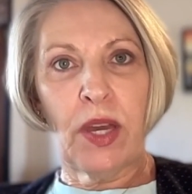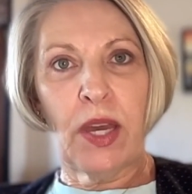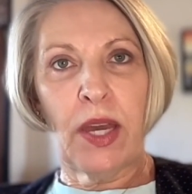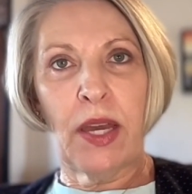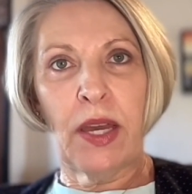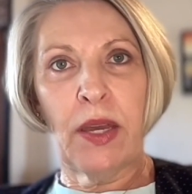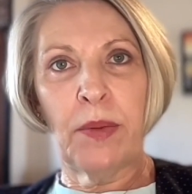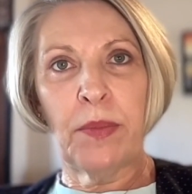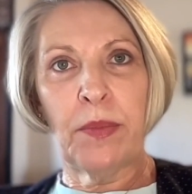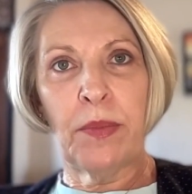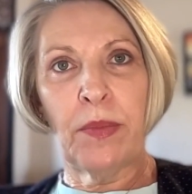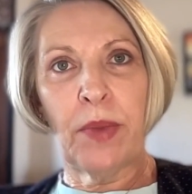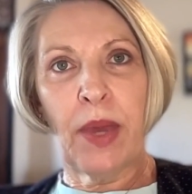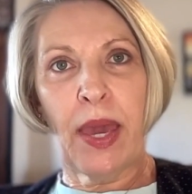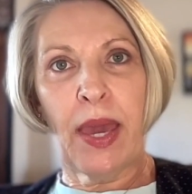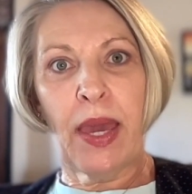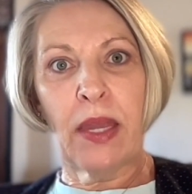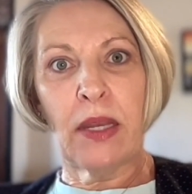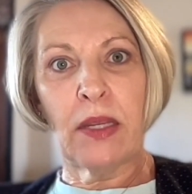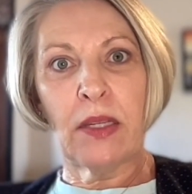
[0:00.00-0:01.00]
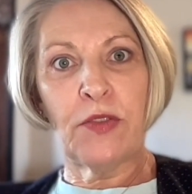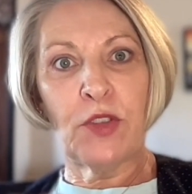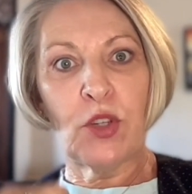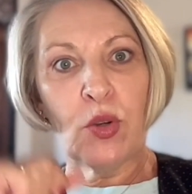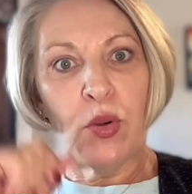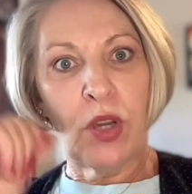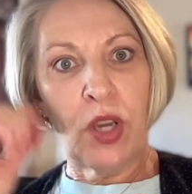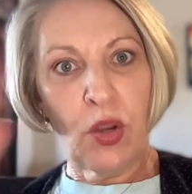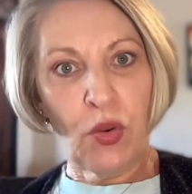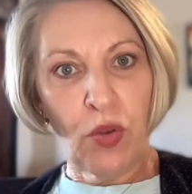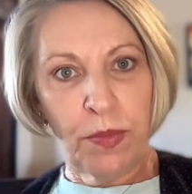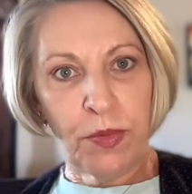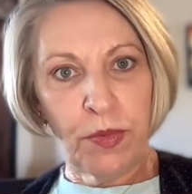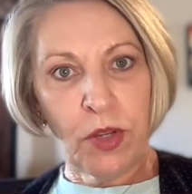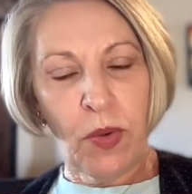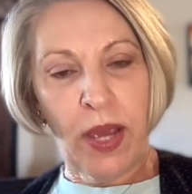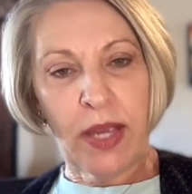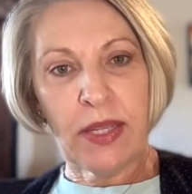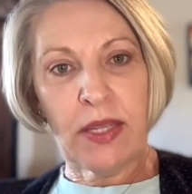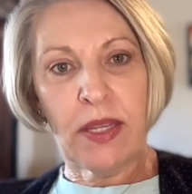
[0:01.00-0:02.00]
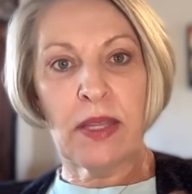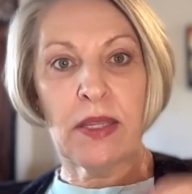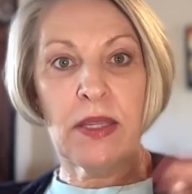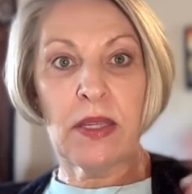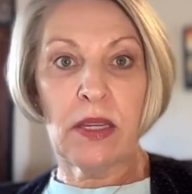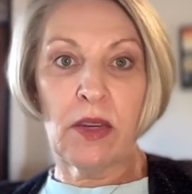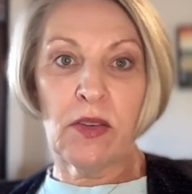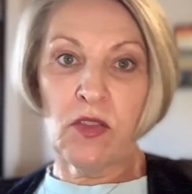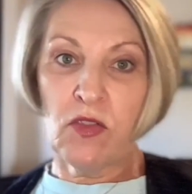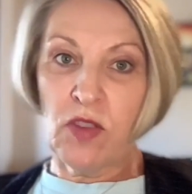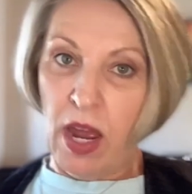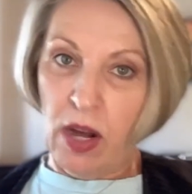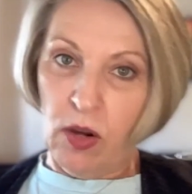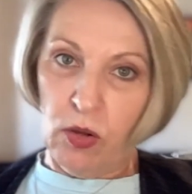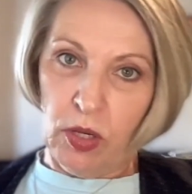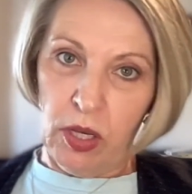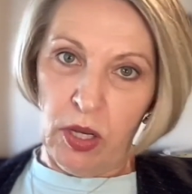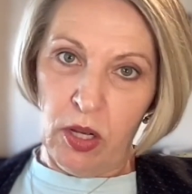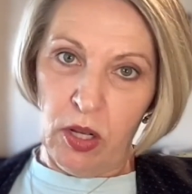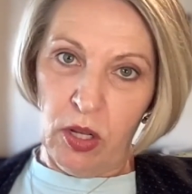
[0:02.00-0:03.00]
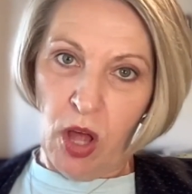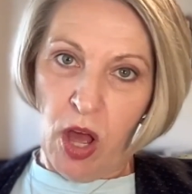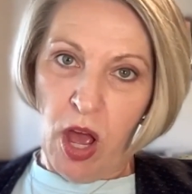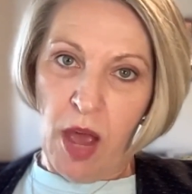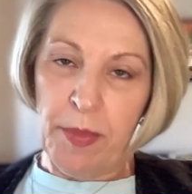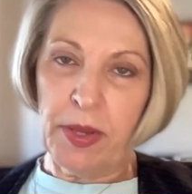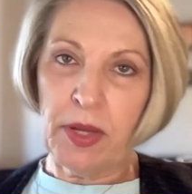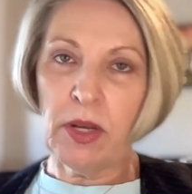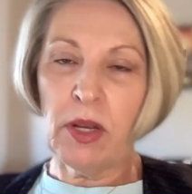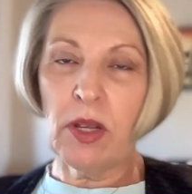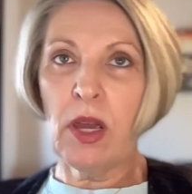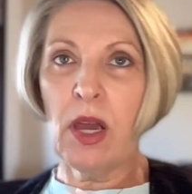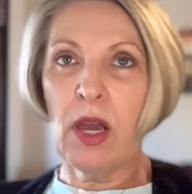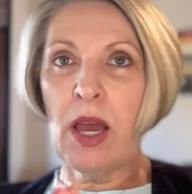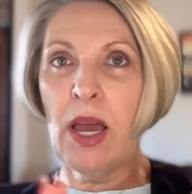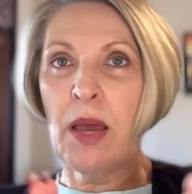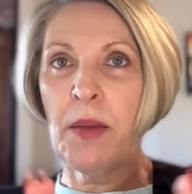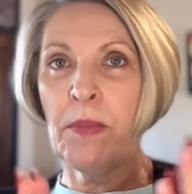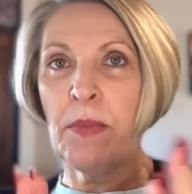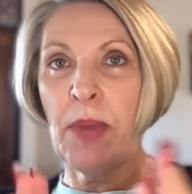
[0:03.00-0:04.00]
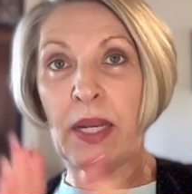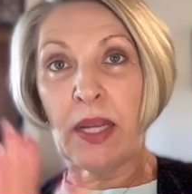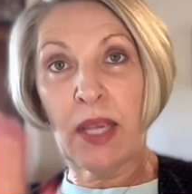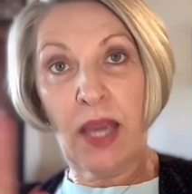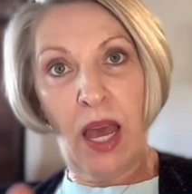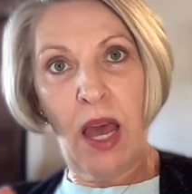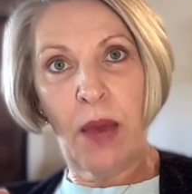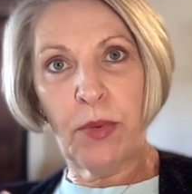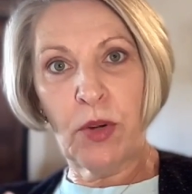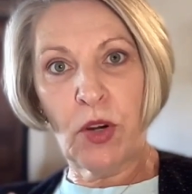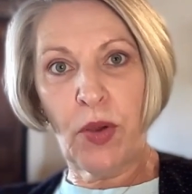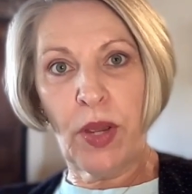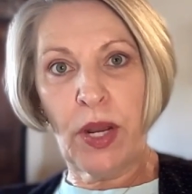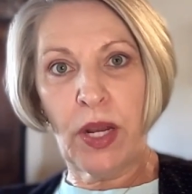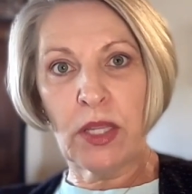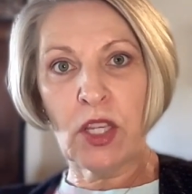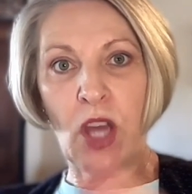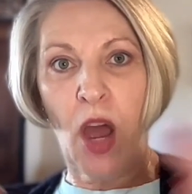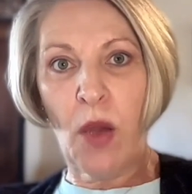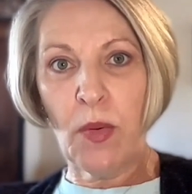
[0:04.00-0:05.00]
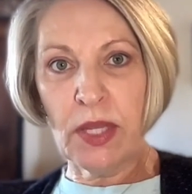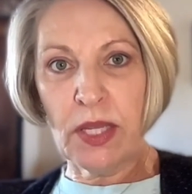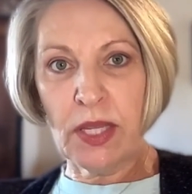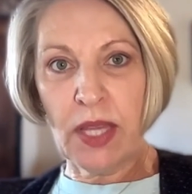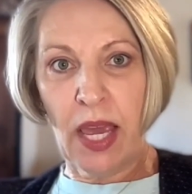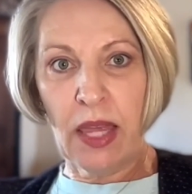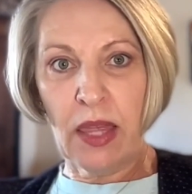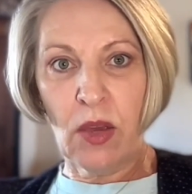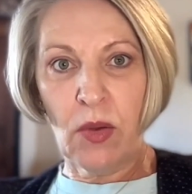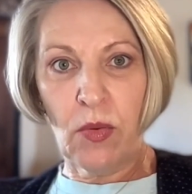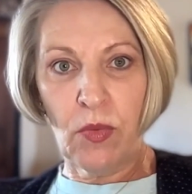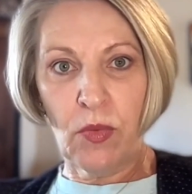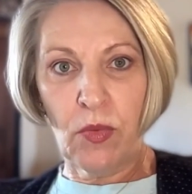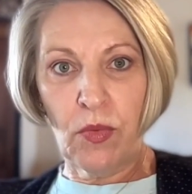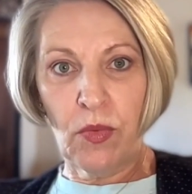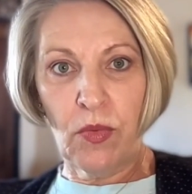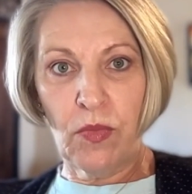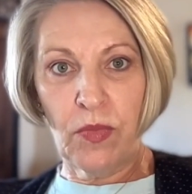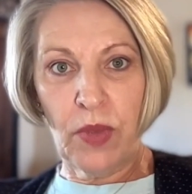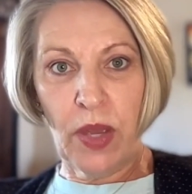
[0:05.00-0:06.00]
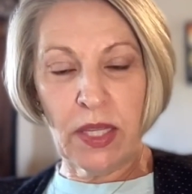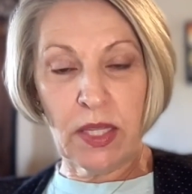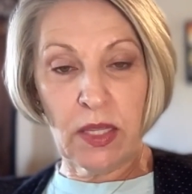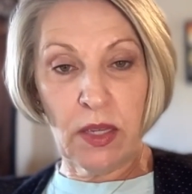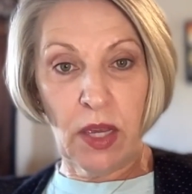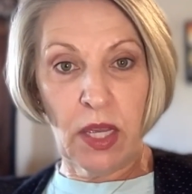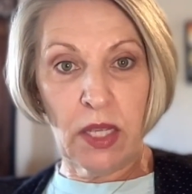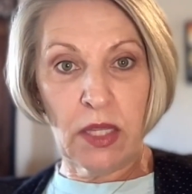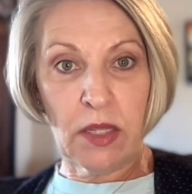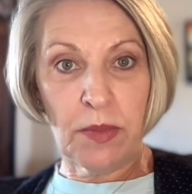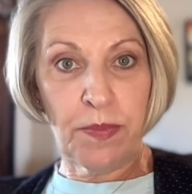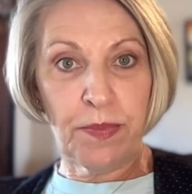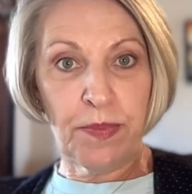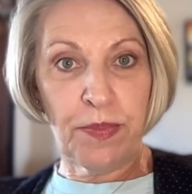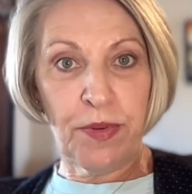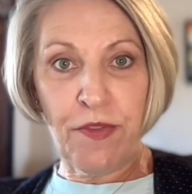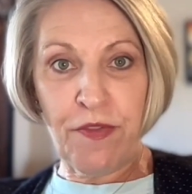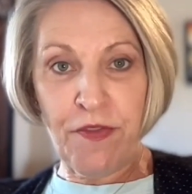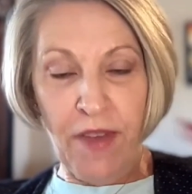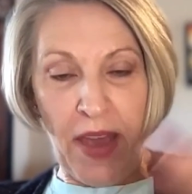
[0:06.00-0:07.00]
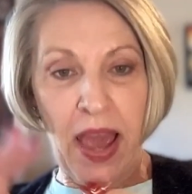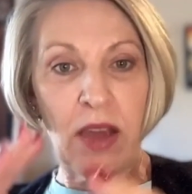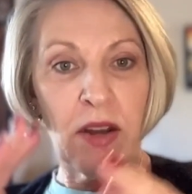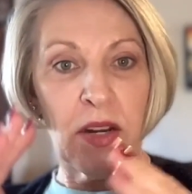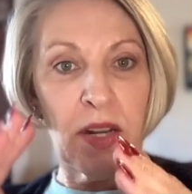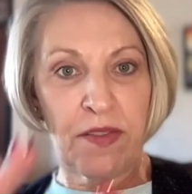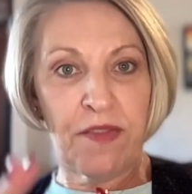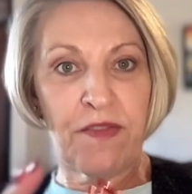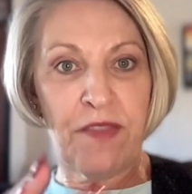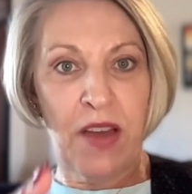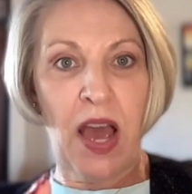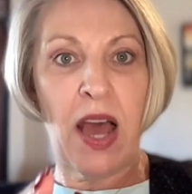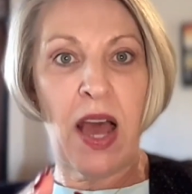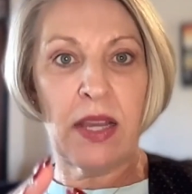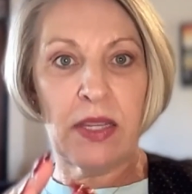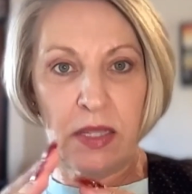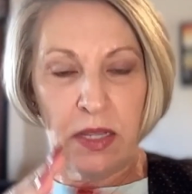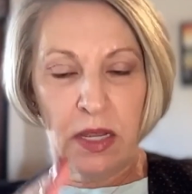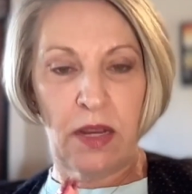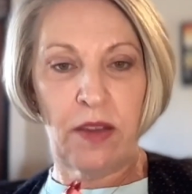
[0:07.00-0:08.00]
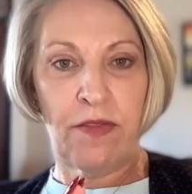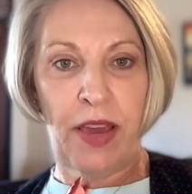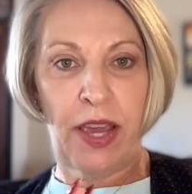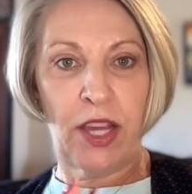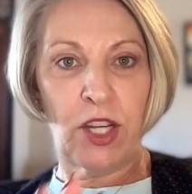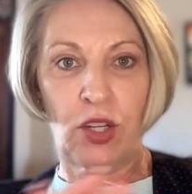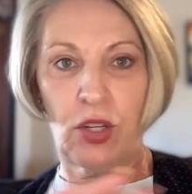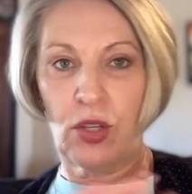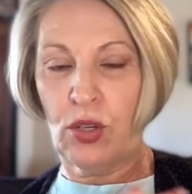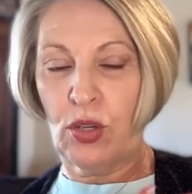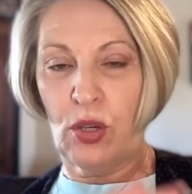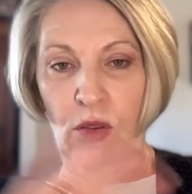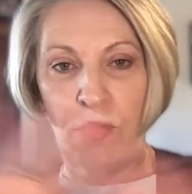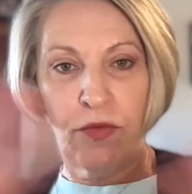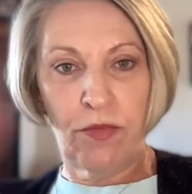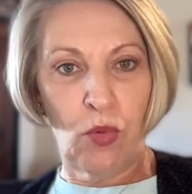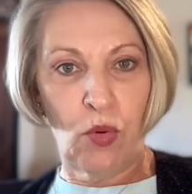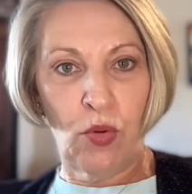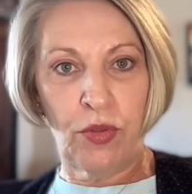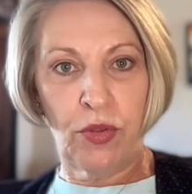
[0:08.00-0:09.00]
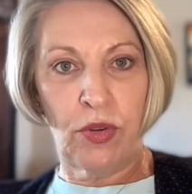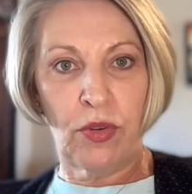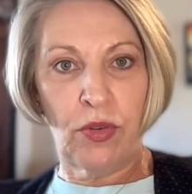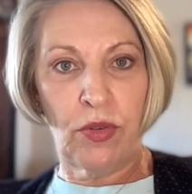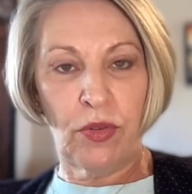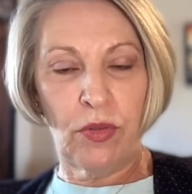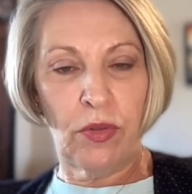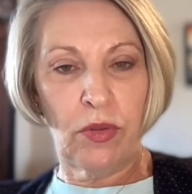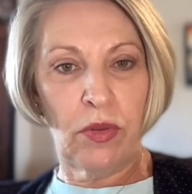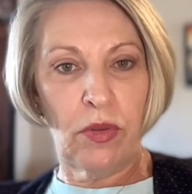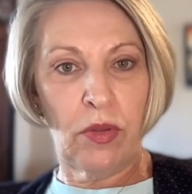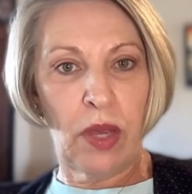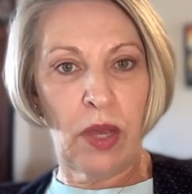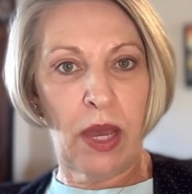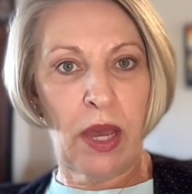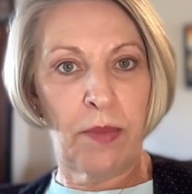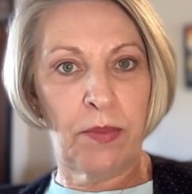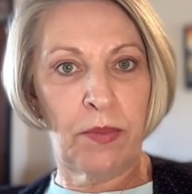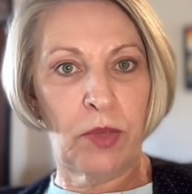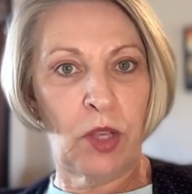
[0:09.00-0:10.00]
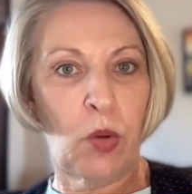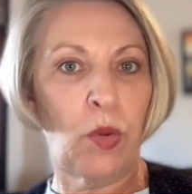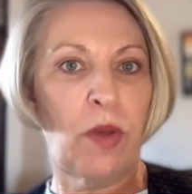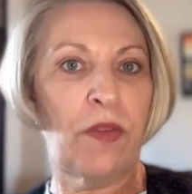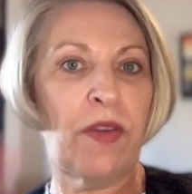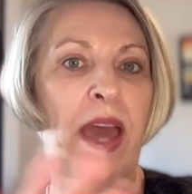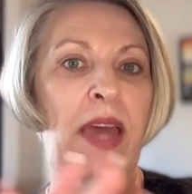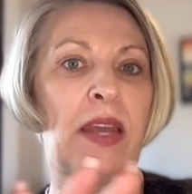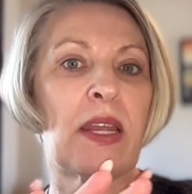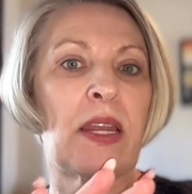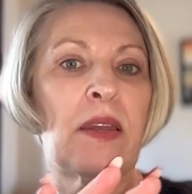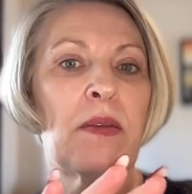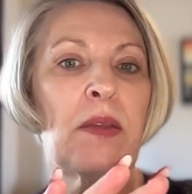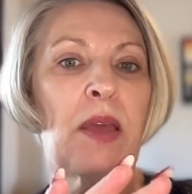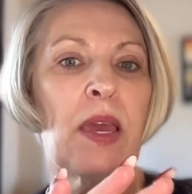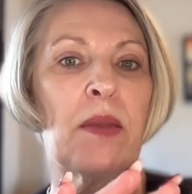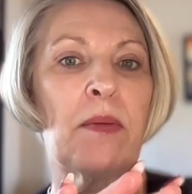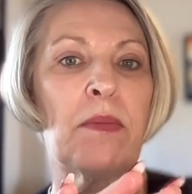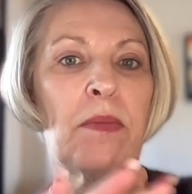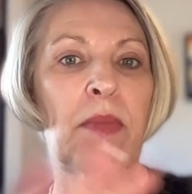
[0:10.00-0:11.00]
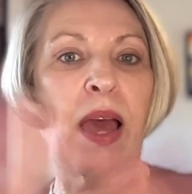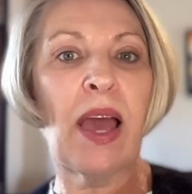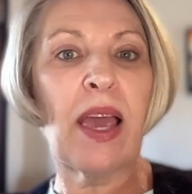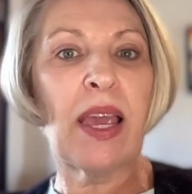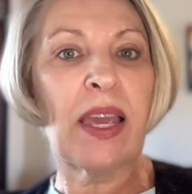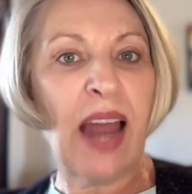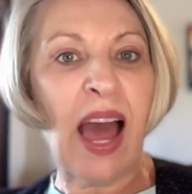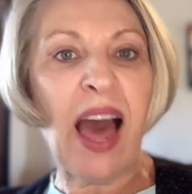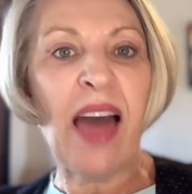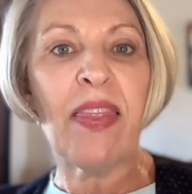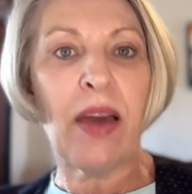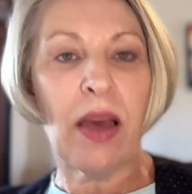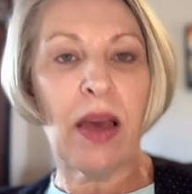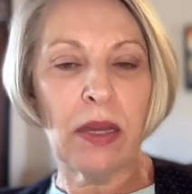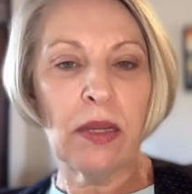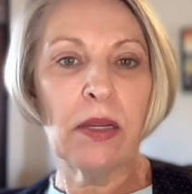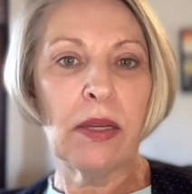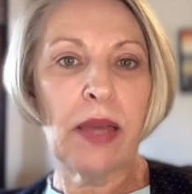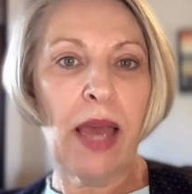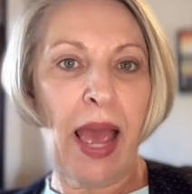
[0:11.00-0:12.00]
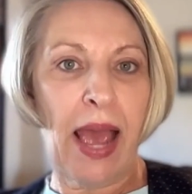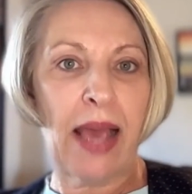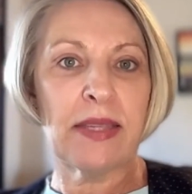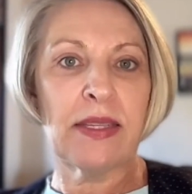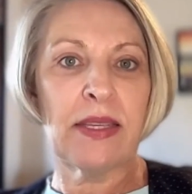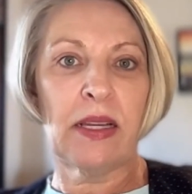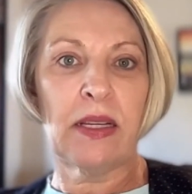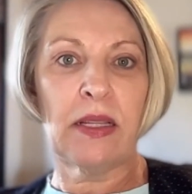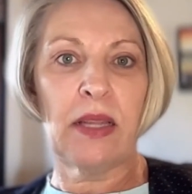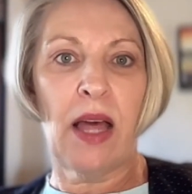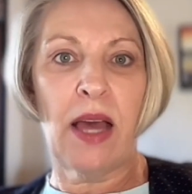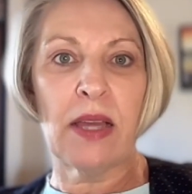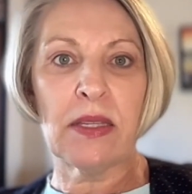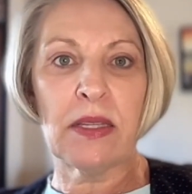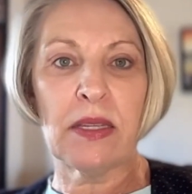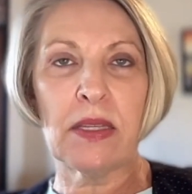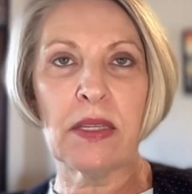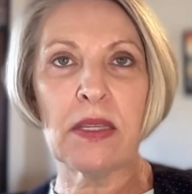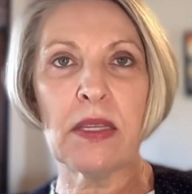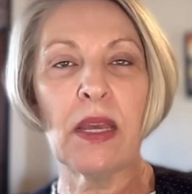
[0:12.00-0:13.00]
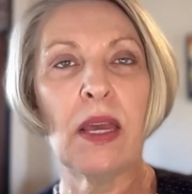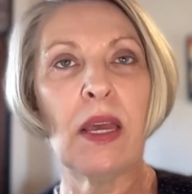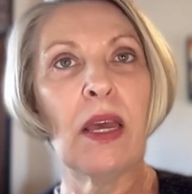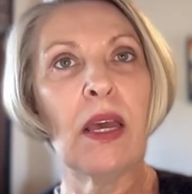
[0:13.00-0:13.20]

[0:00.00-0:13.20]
And if you're talking crypto assets and you're now looking climate and carbon credits, I would say that it's a profoundly fast innovation curve, more than we've had in other asset classes.